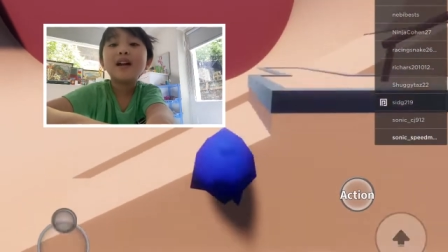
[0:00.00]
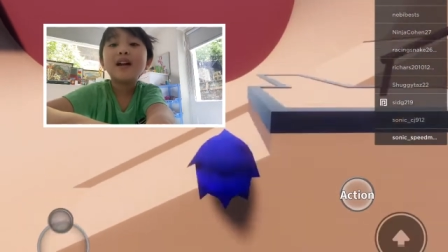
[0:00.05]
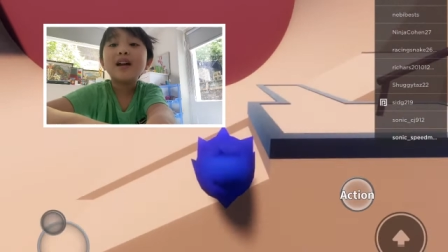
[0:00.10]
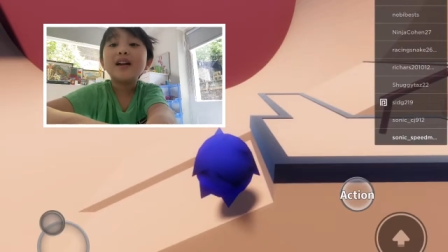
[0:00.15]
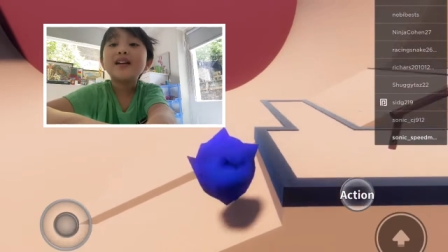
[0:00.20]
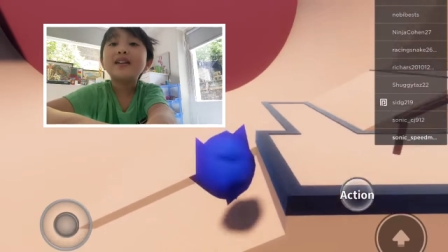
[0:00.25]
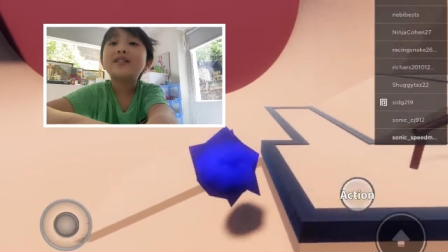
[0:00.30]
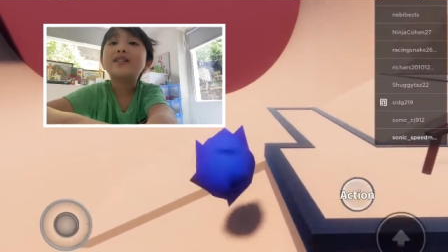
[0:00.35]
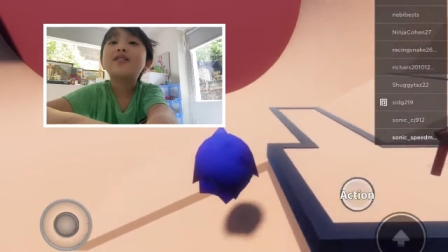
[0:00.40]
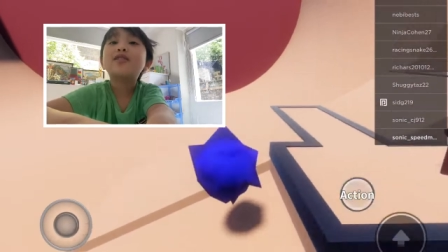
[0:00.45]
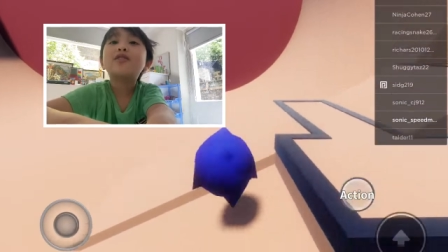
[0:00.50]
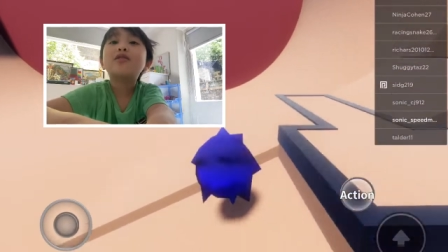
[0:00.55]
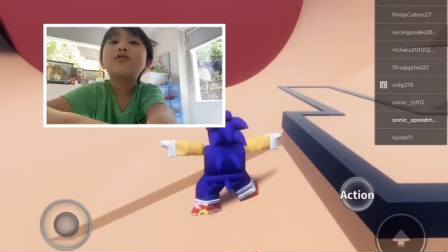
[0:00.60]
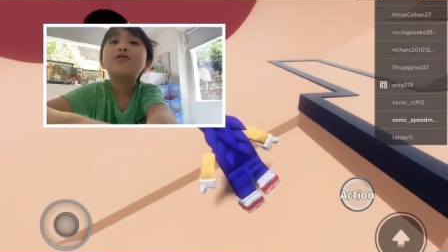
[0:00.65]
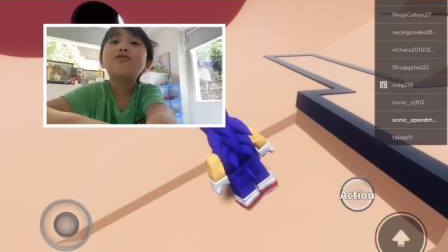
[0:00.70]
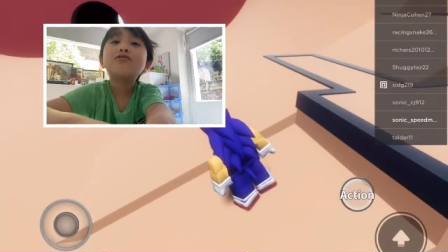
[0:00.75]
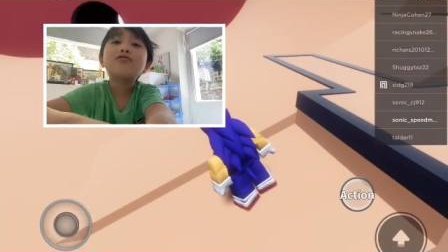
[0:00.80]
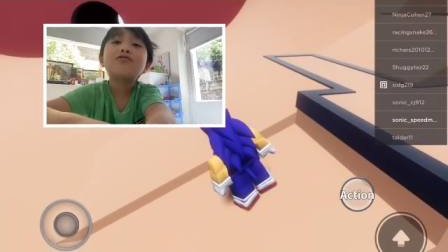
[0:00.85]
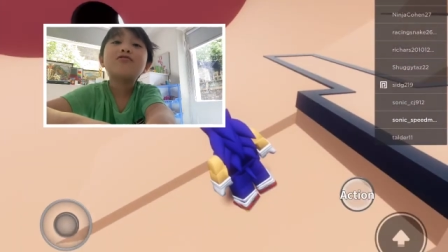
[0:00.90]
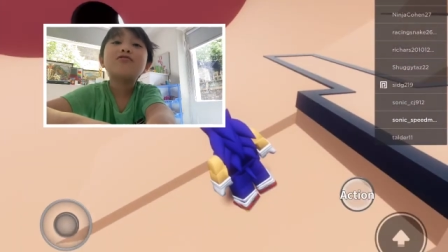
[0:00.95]
it's so
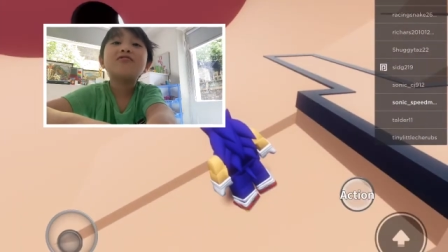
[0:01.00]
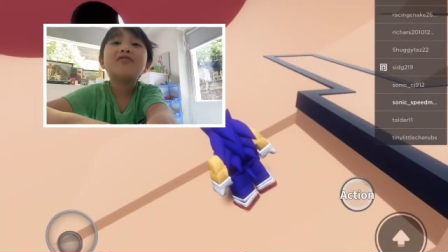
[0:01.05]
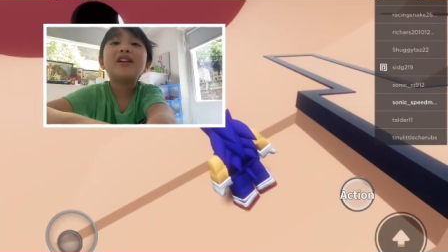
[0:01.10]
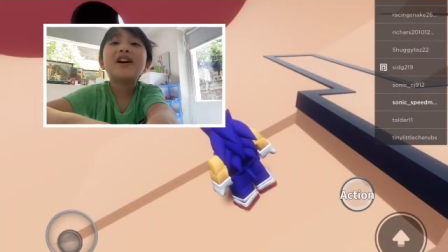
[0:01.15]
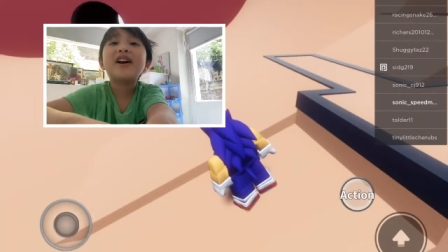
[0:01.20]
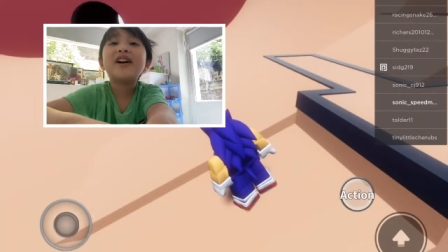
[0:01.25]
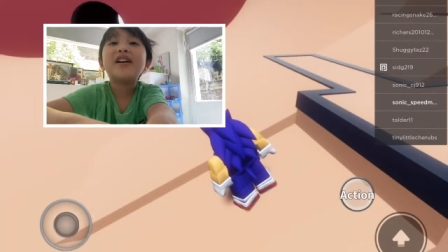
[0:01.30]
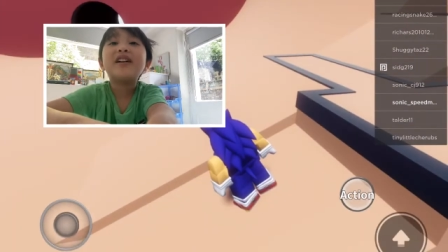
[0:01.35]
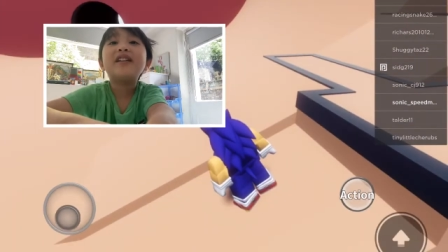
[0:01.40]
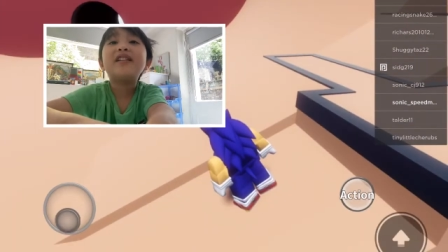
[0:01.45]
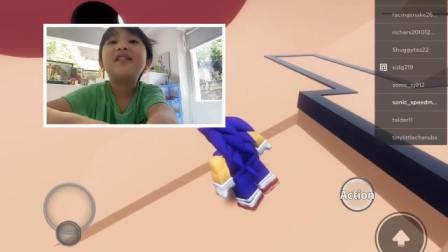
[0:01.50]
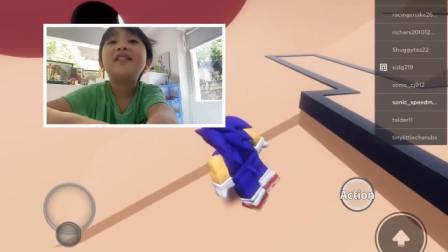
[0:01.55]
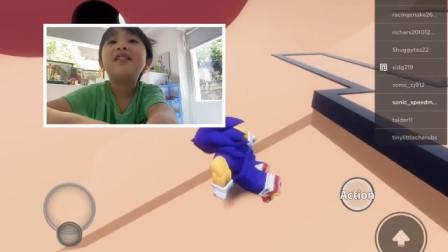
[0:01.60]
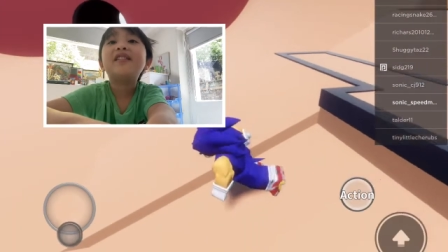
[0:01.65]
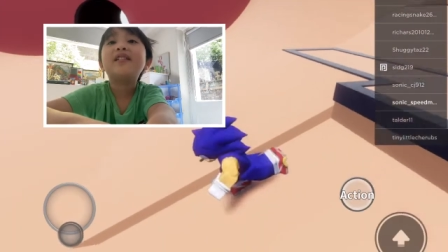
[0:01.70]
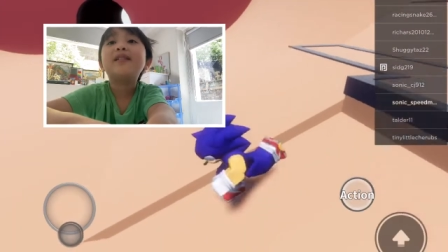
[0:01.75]
cool and